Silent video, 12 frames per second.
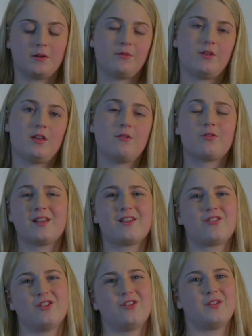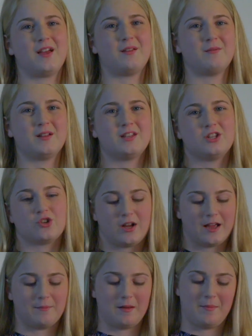but it was nice to know that a teacher
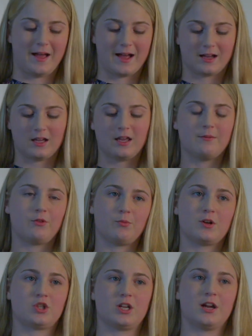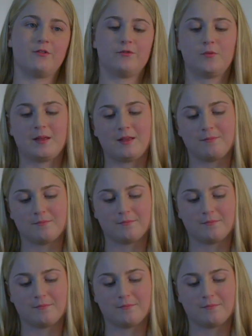had my back and was watching out for me.